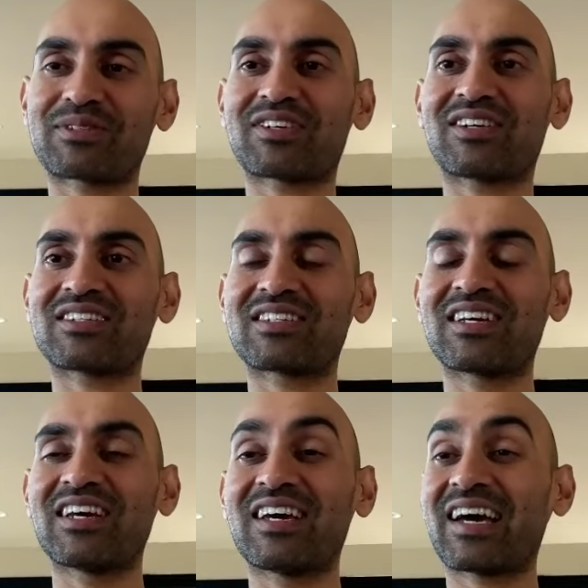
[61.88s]
results.
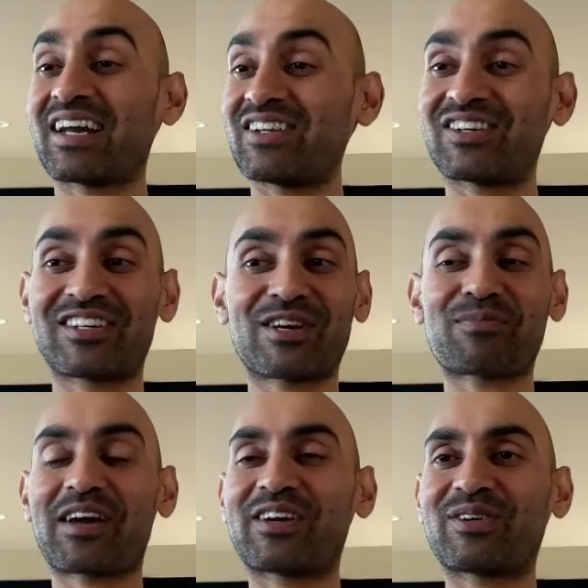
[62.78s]
Had to learn it on
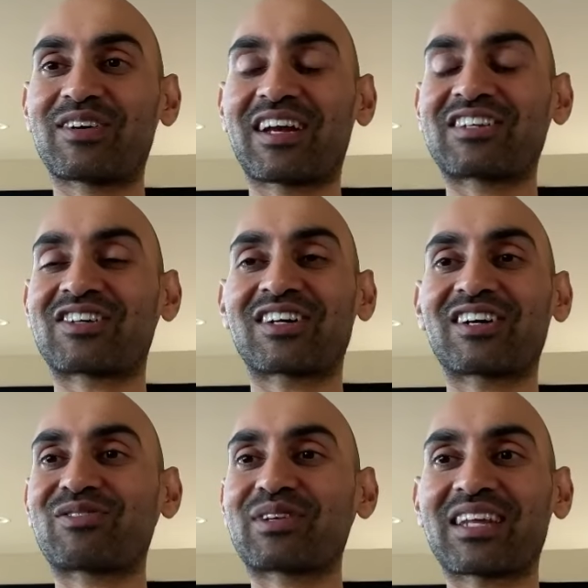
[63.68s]
my own. And I started
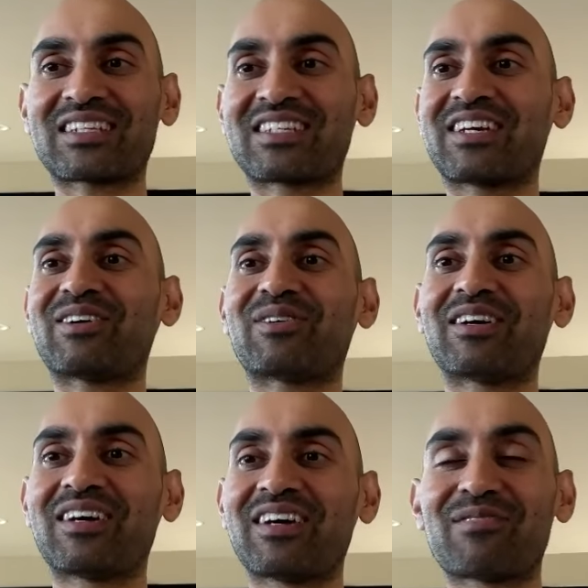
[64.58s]
off with S E O.
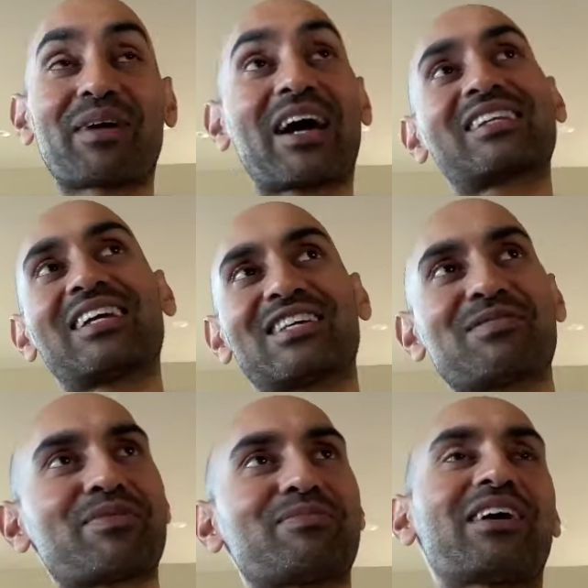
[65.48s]
Back then,
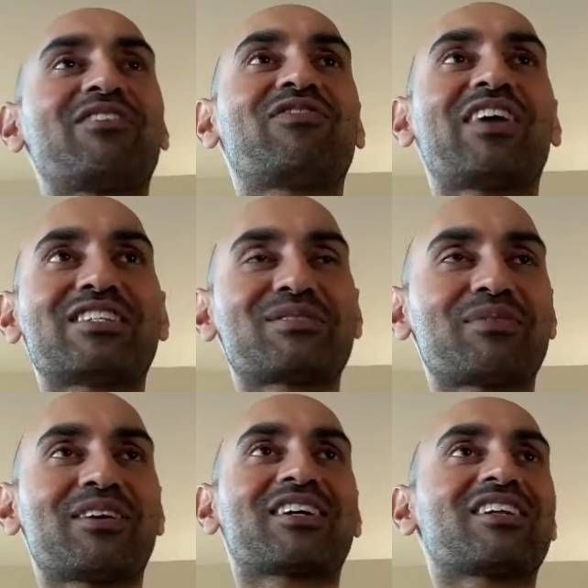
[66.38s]
keep in mind,
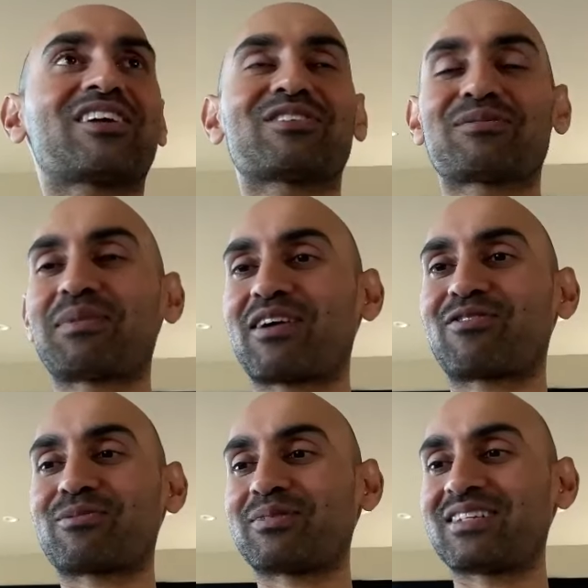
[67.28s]
Facebook and a lot of those
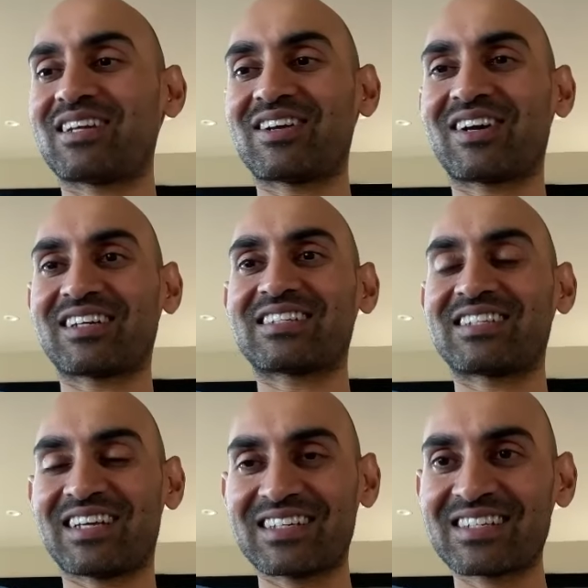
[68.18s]
platforms did not
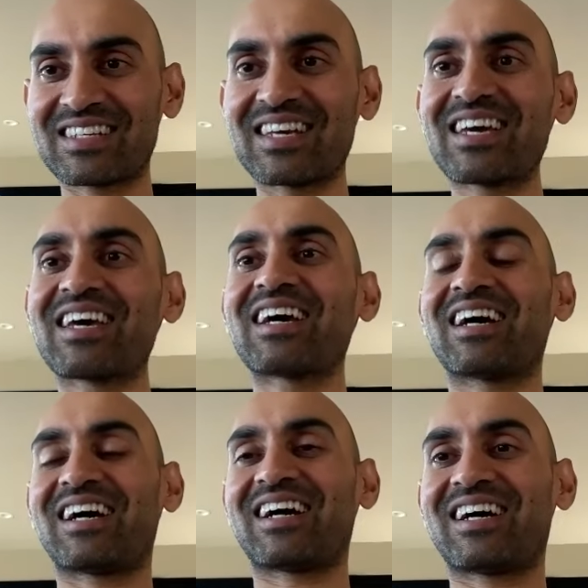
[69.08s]
exist.
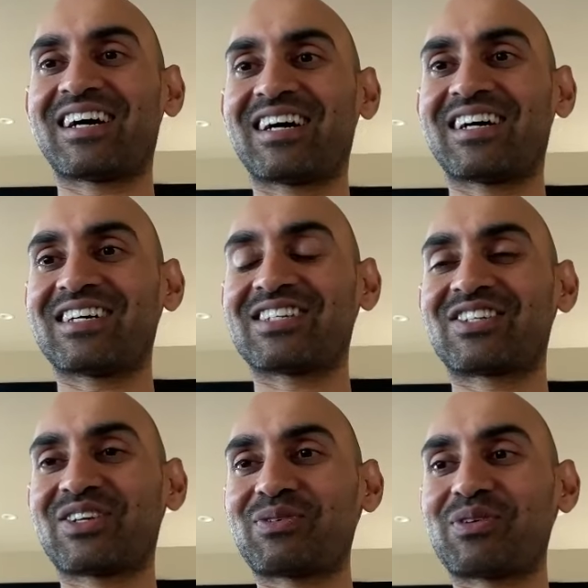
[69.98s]
Uh,
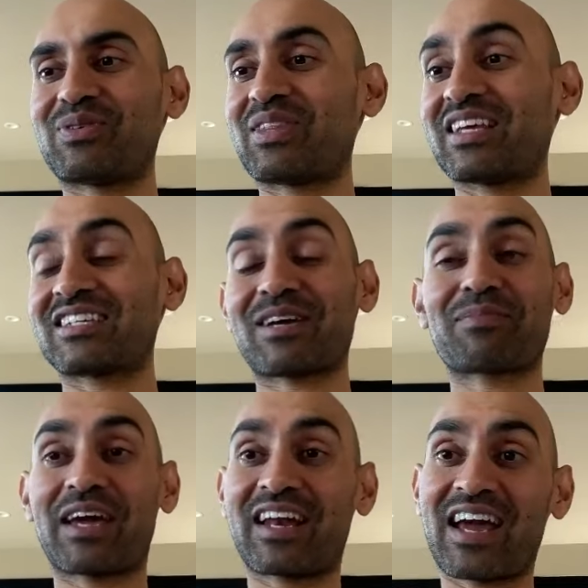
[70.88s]
so you would do things like
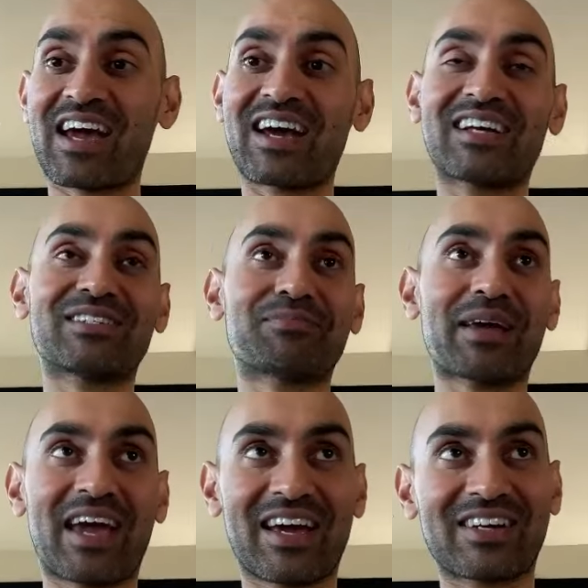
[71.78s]
paid ads,
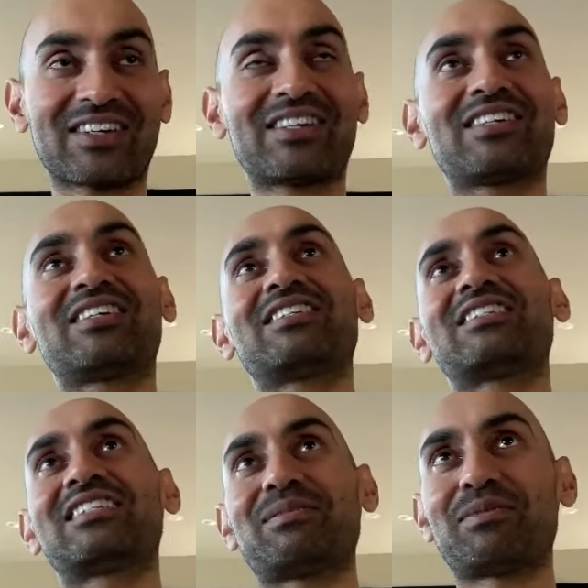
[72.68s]
banners,
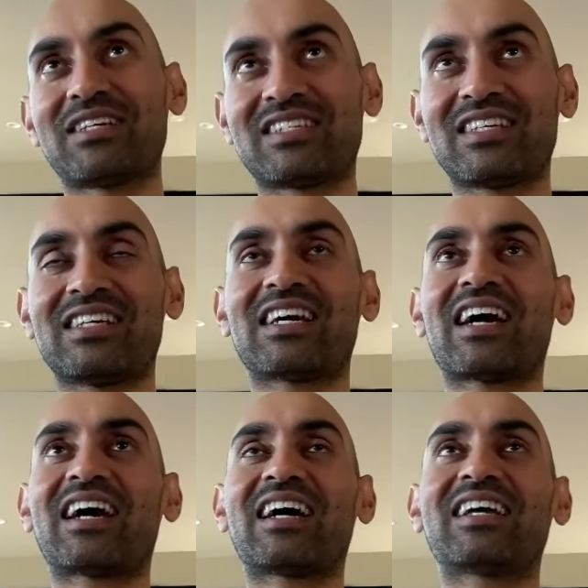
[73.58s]
C P C
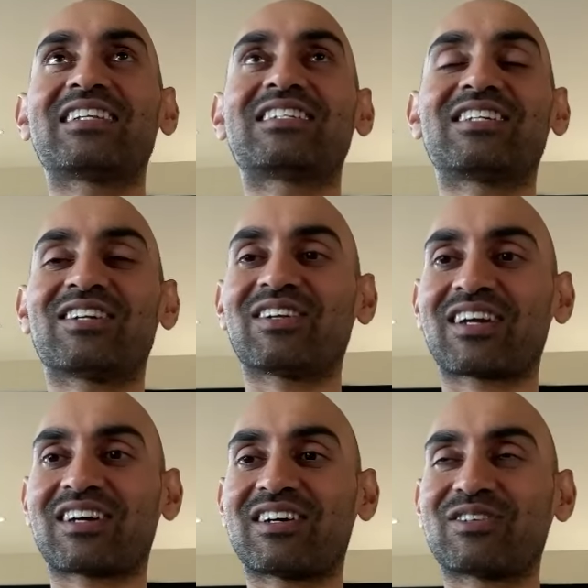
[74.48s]
ads, you know,
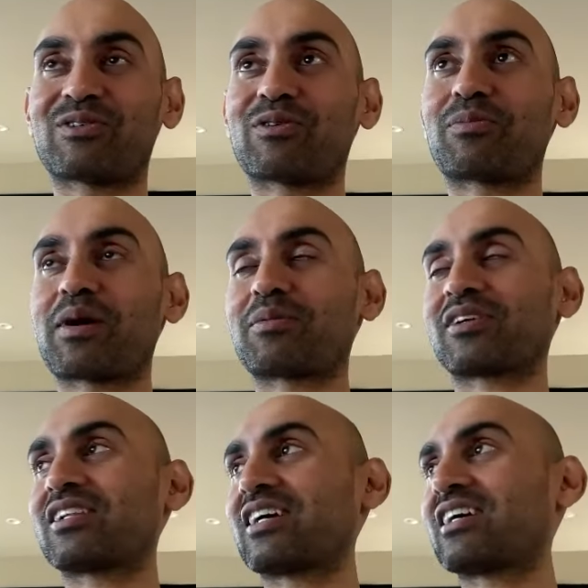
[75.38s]
like on Google
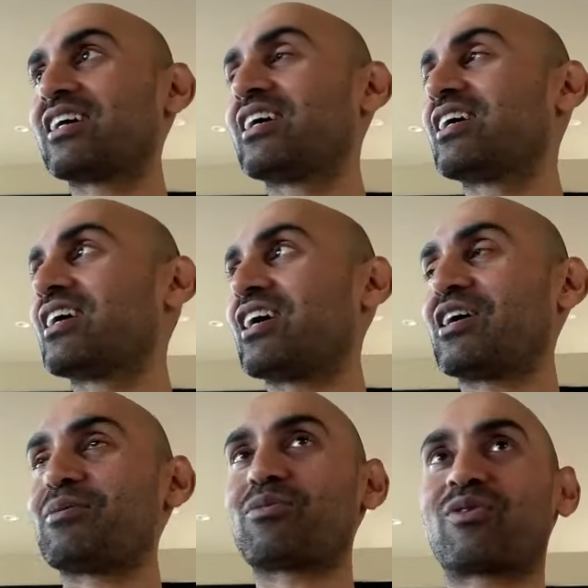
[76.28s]
pay-per-click,
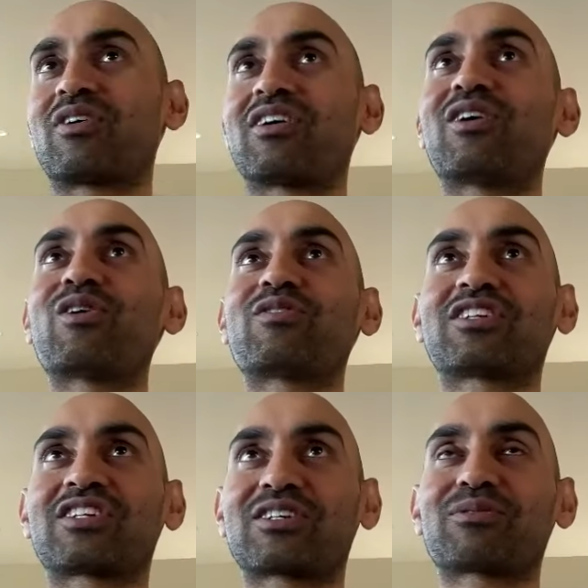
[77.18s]
um, or
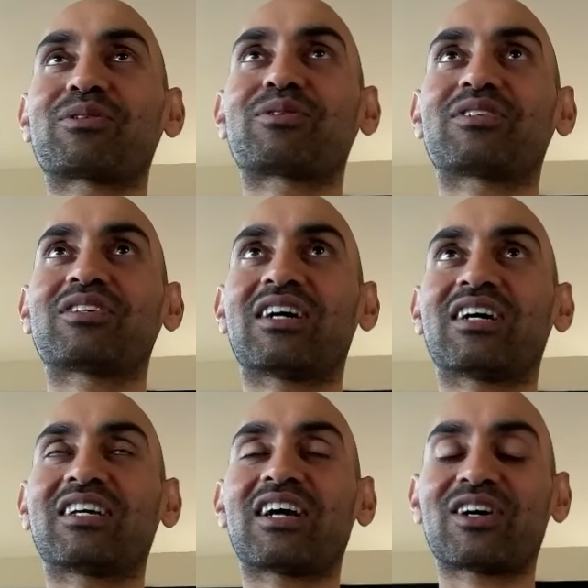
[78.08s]
Overture, which was uh,
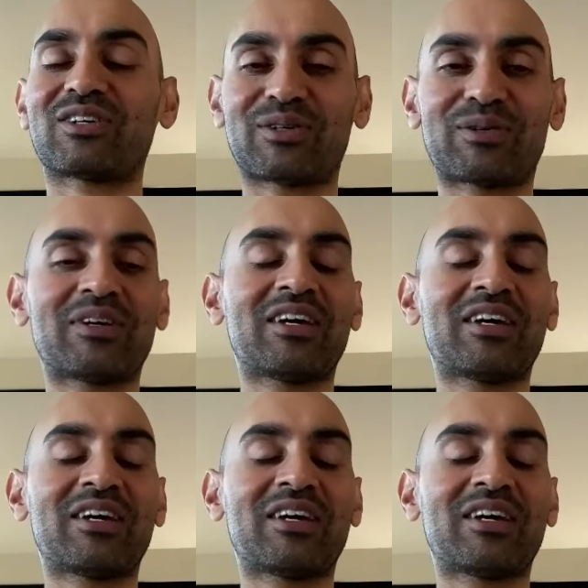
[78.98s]
Yahoo.